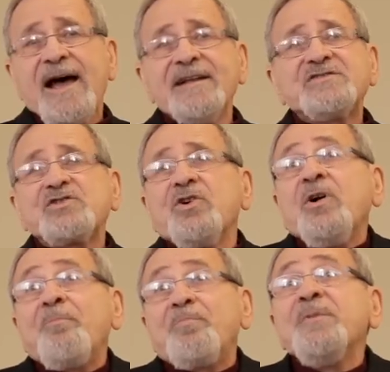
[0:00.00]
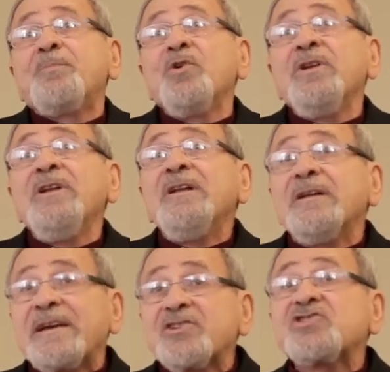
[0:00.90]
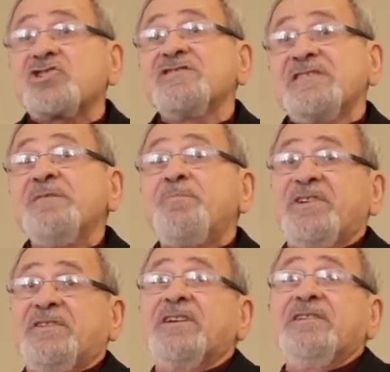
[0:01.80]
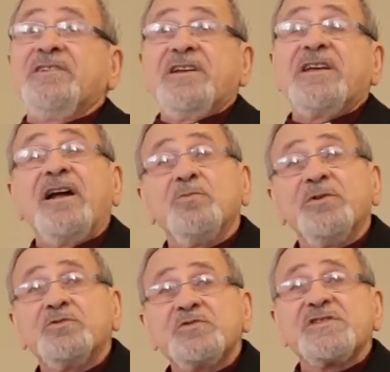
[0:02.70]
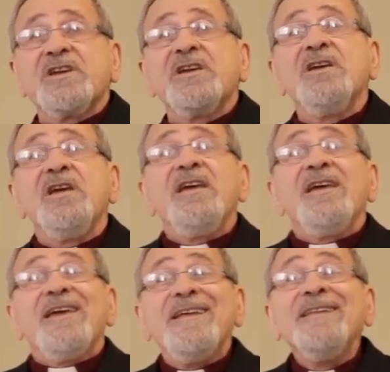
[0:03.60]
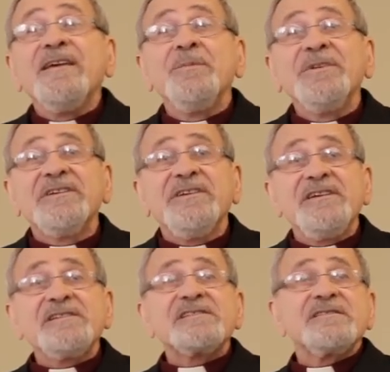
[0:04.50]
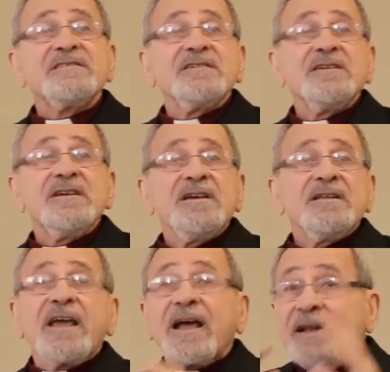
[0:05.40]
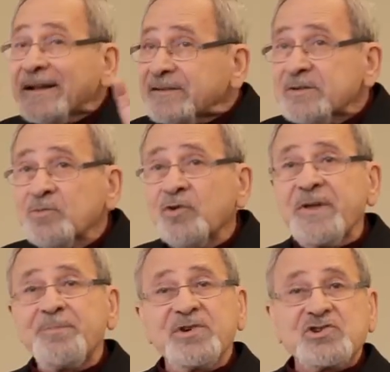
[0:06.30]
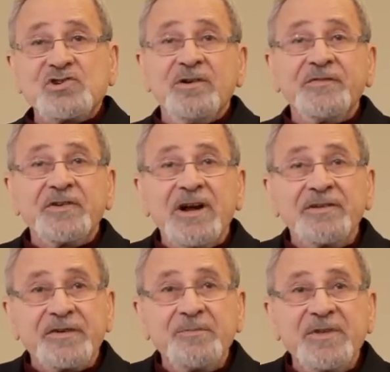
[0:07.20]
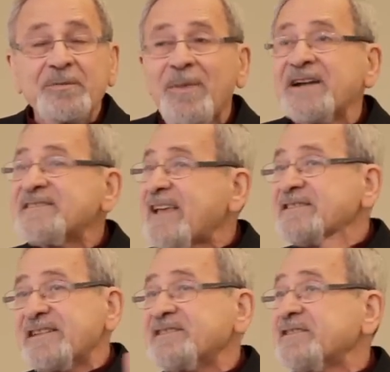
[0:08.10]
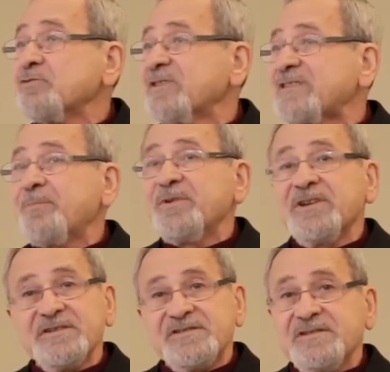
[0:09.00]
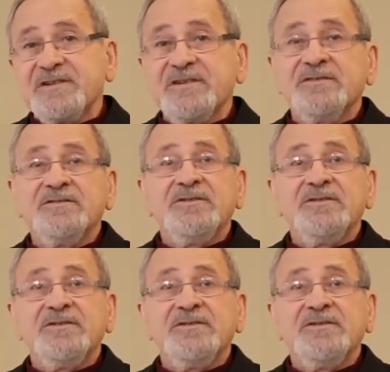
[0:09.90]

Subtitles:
And so people, Christians in particular here, I want to say, in the Middle East, they cannot remove the picture of Iraq from their minds as they see what's happening in Syria.